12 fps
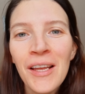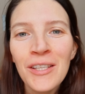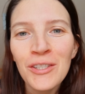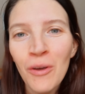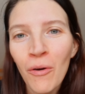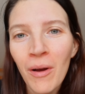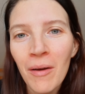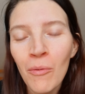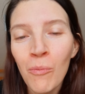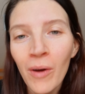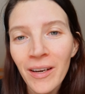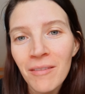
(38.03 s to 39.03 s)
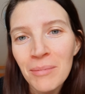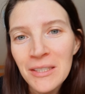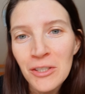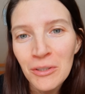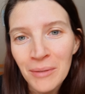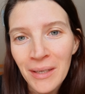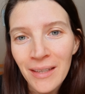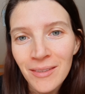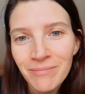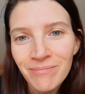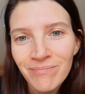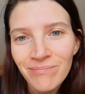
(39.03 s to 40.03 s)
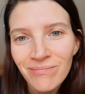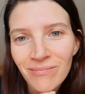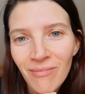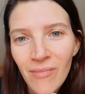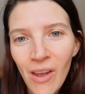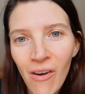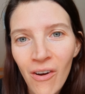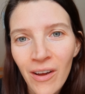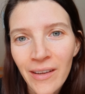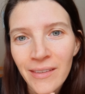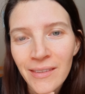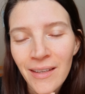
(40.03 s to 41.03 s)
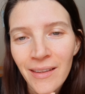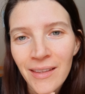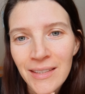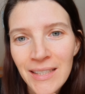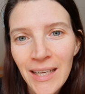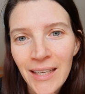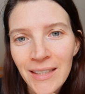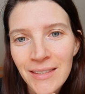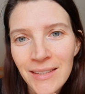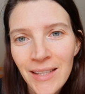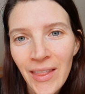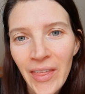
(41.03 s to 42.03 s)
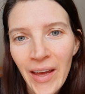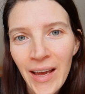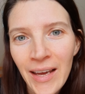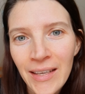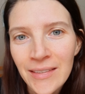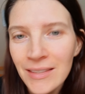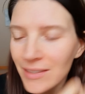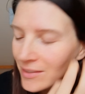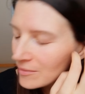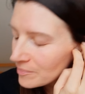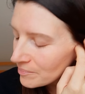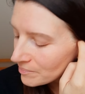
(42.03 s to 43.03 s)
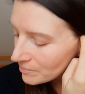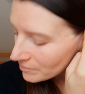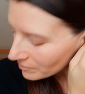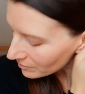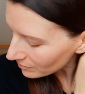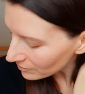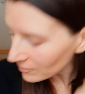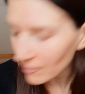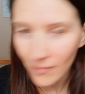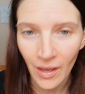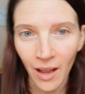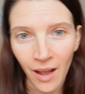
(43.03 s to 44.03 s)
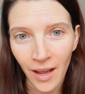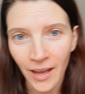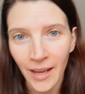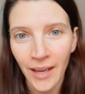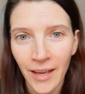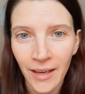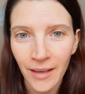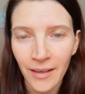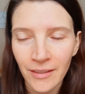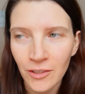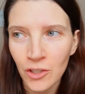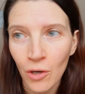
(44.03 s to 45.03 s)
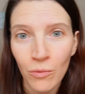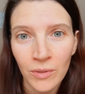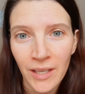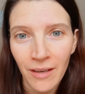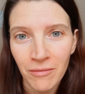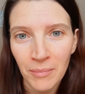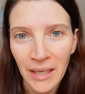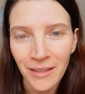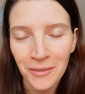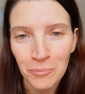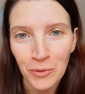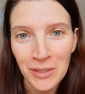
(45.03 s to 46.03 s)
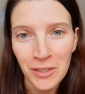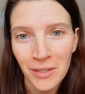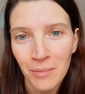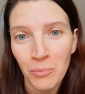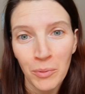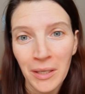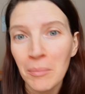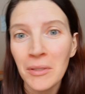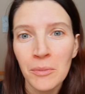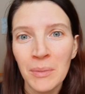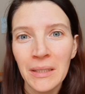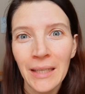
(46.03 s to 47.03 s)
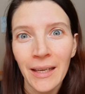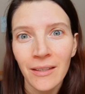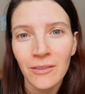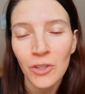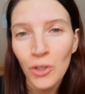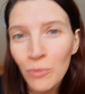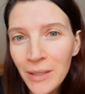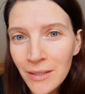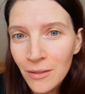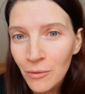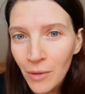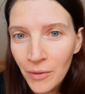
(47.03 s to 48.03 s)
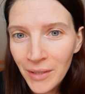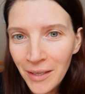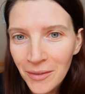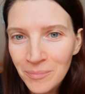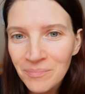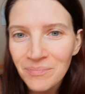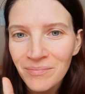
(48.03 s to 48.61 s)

So, what I've been doing on the days that I don't have meat, which has pretty much been like two weeks in a row now.